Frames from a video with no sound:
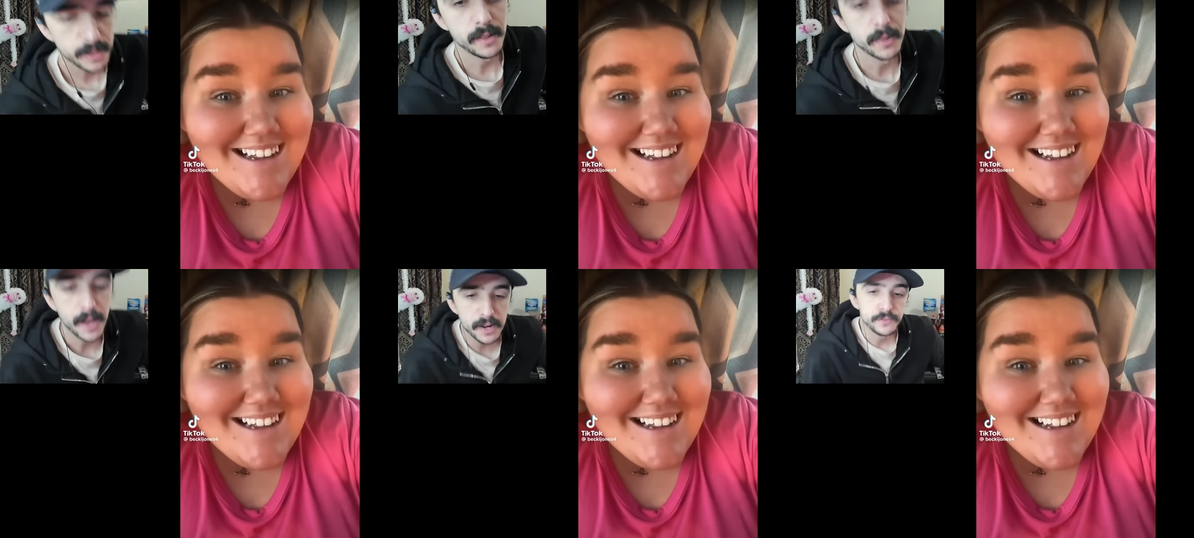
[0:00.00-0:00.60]
Speaker 1: a
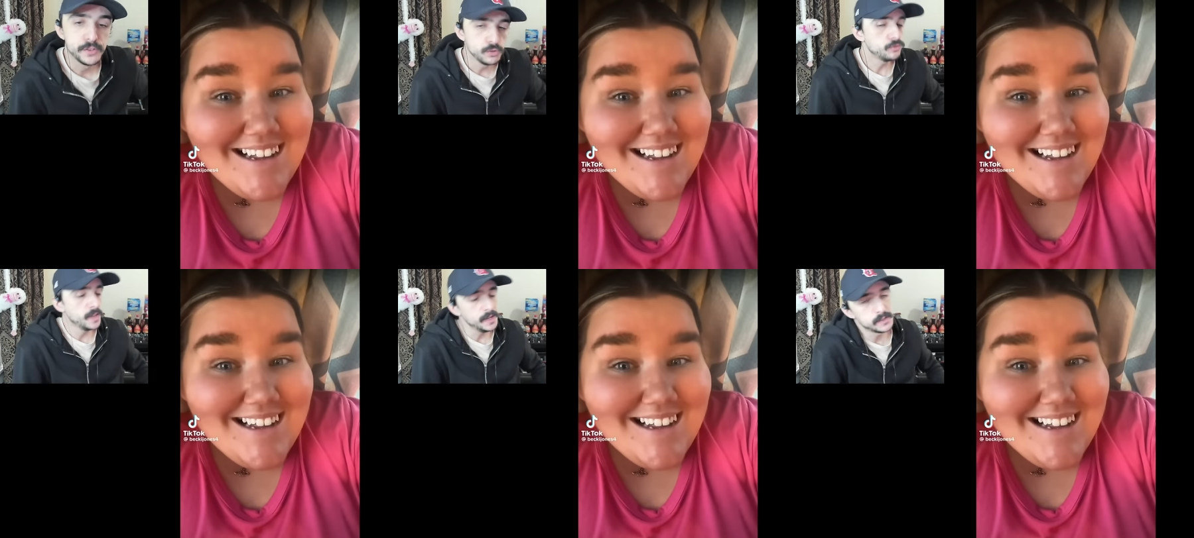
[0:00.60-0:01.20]
lot of new
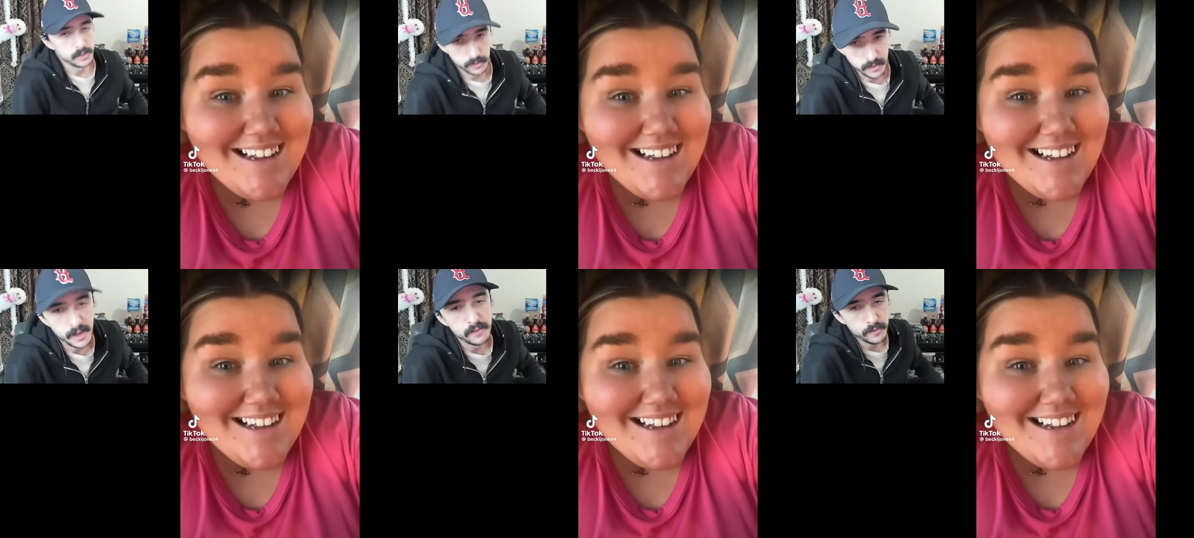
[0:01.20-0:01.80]
things in her
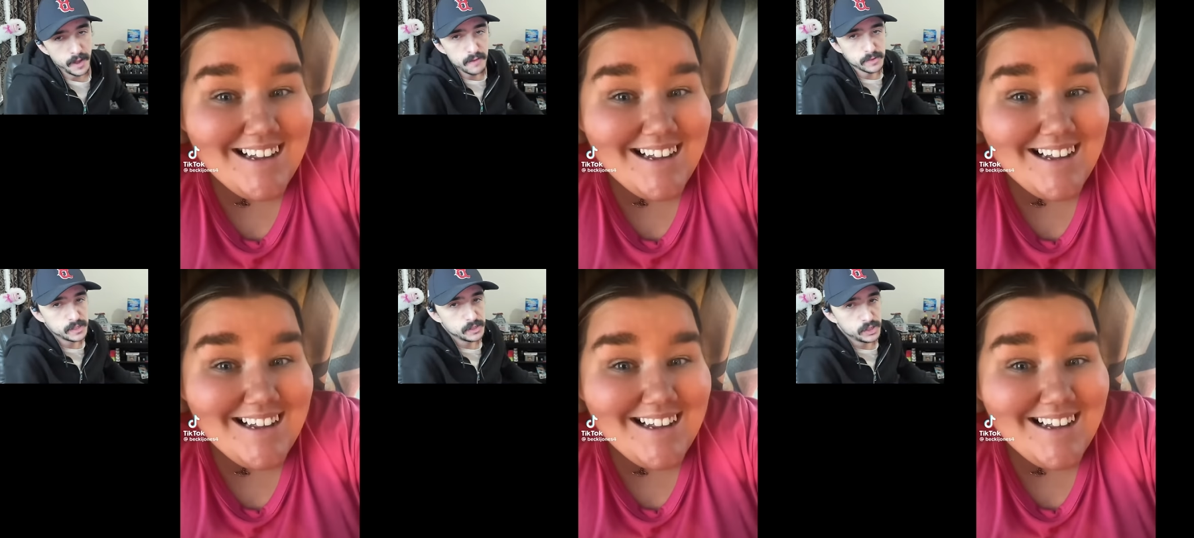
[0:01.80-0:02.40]
life. Ever
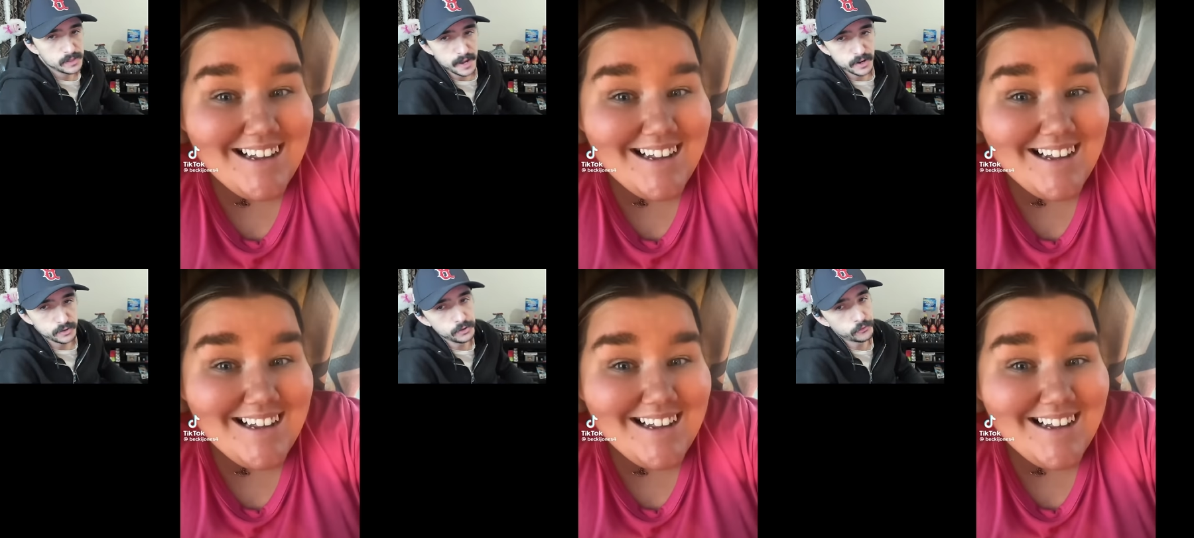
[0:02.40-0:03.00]
since she's got
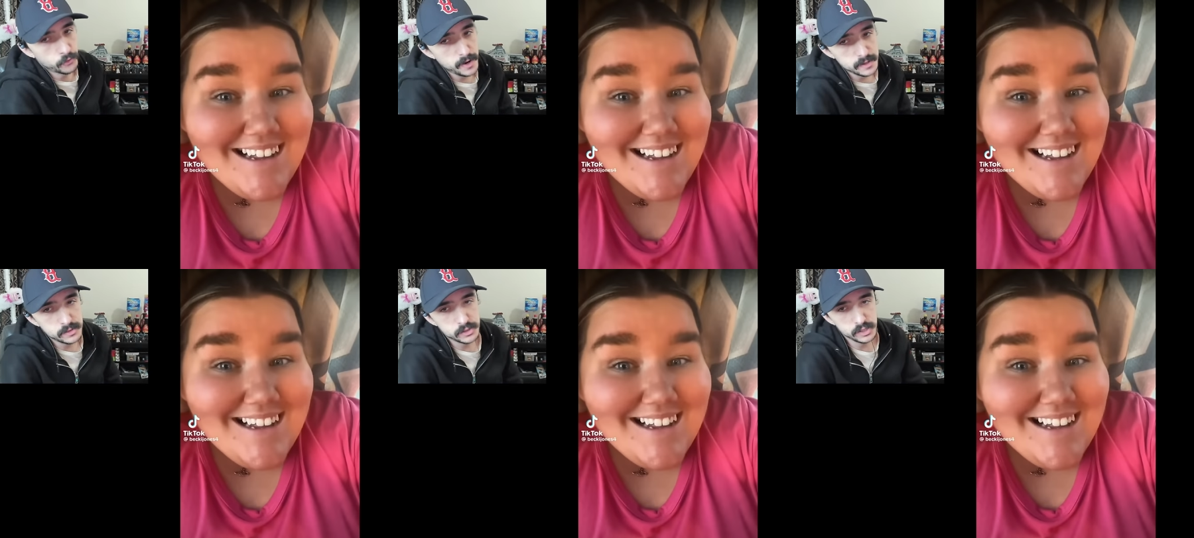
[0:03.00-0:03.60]
her new
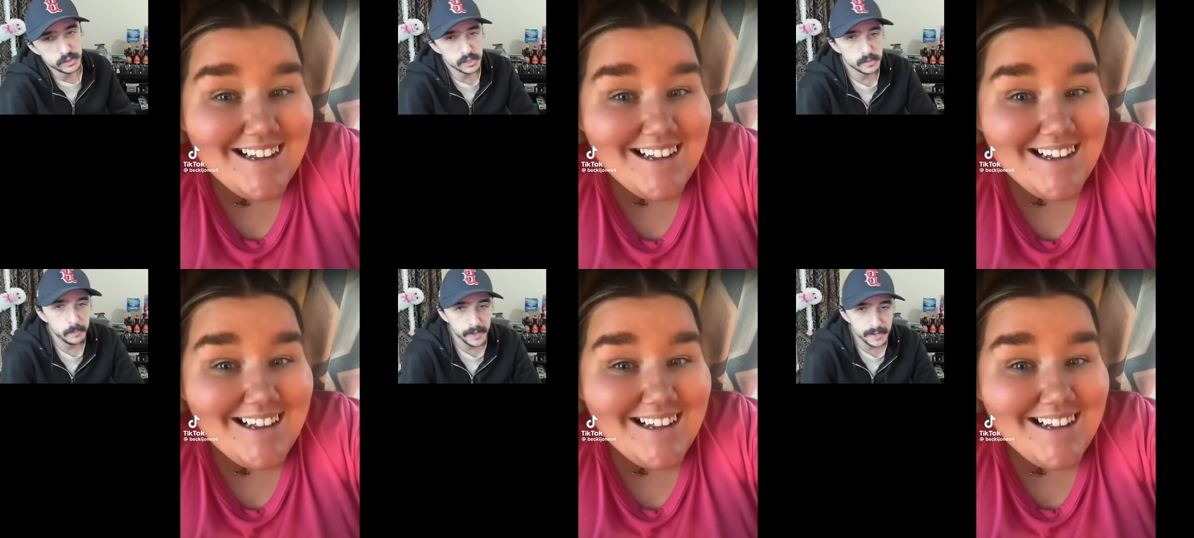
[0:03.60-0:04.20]
friends, she's
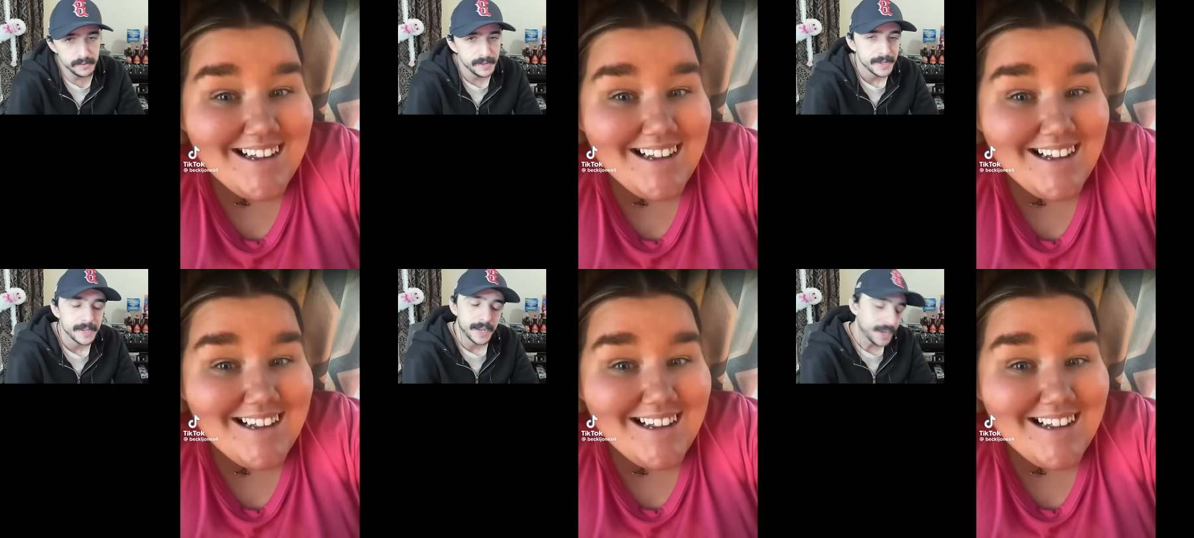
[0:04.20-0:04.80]
just been
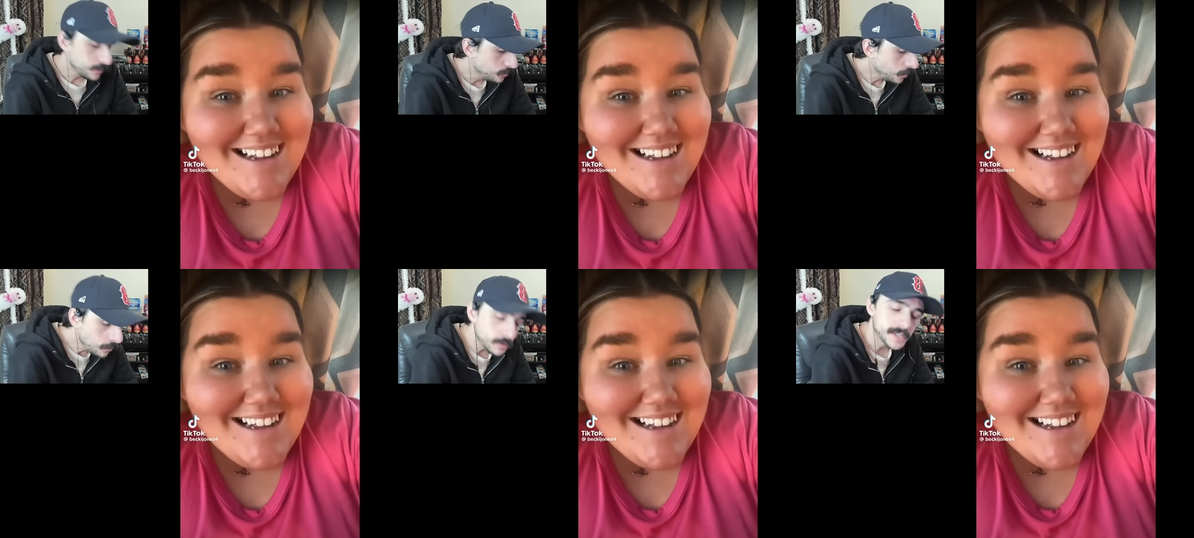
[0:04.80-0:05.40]
I don't
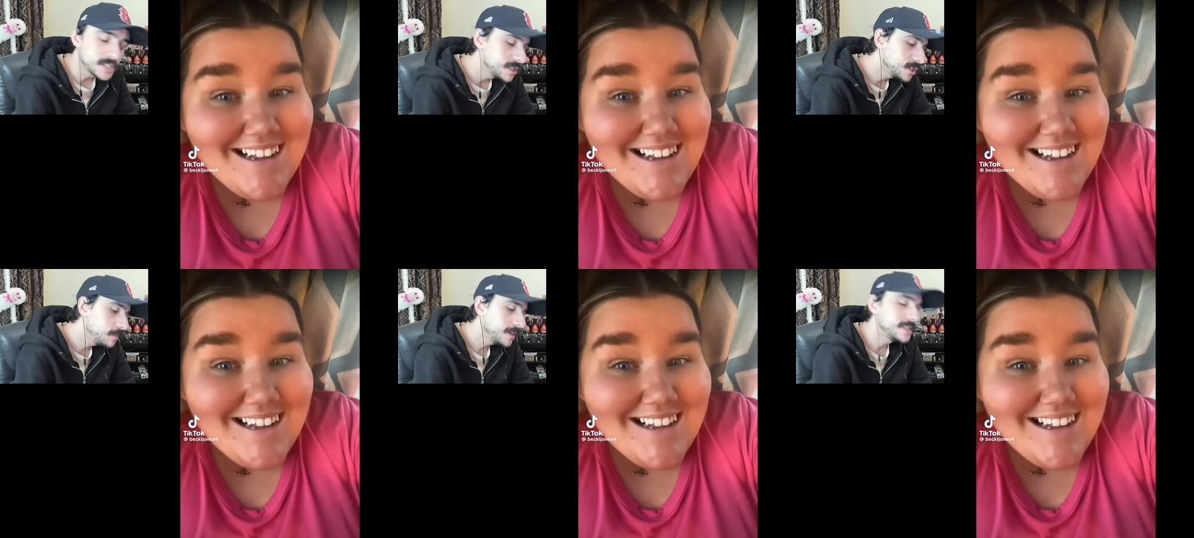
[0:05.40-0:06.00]
know, like she's
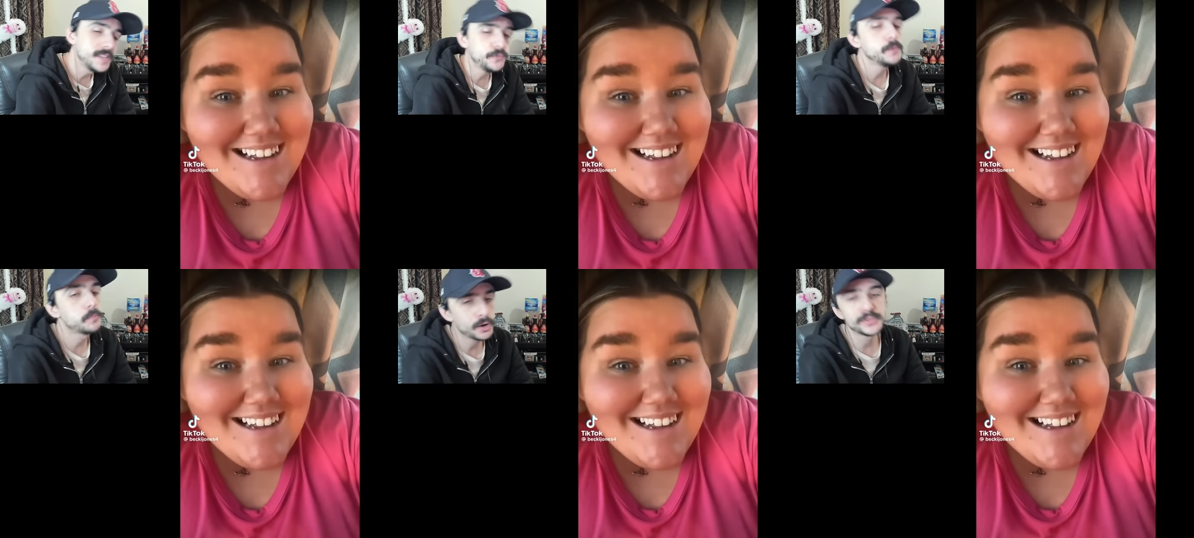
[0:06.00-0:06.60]
just been a
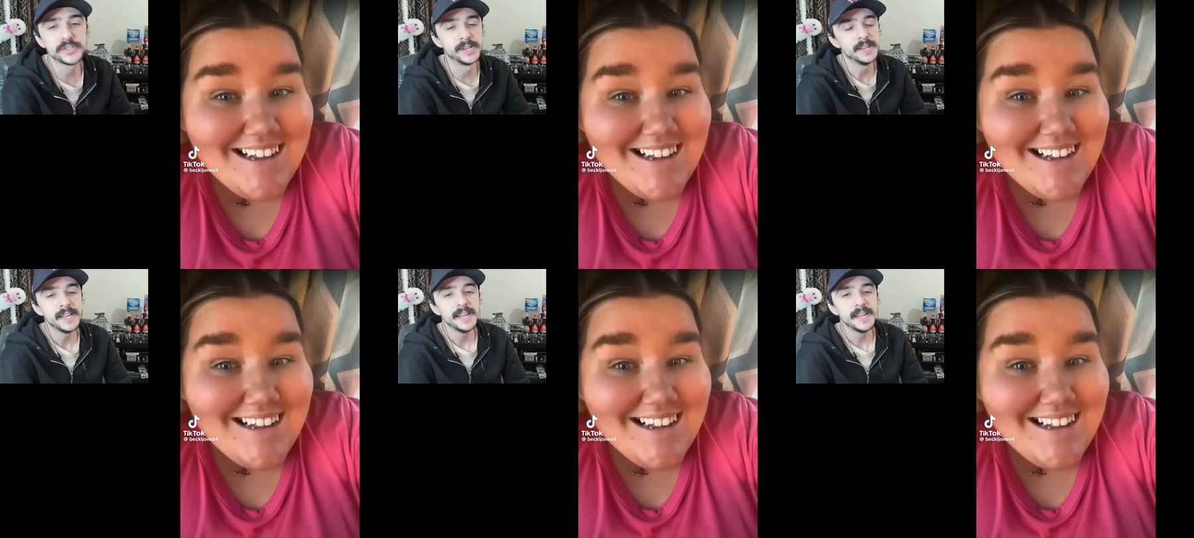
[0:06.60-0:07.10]
different person.